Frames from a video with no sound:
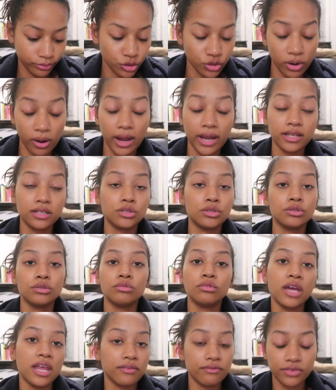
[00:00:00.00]
trying
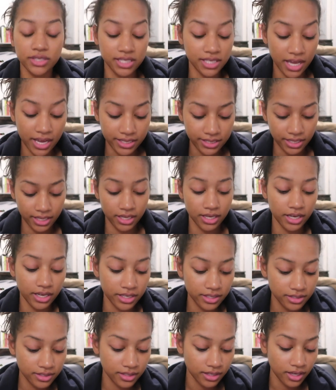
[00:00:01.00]
to emphasize, I
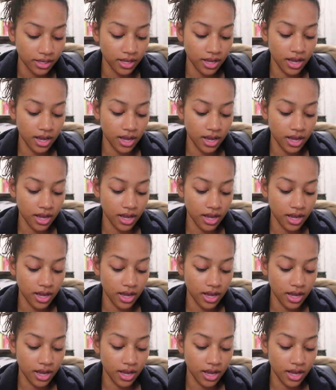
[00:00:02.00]
guess.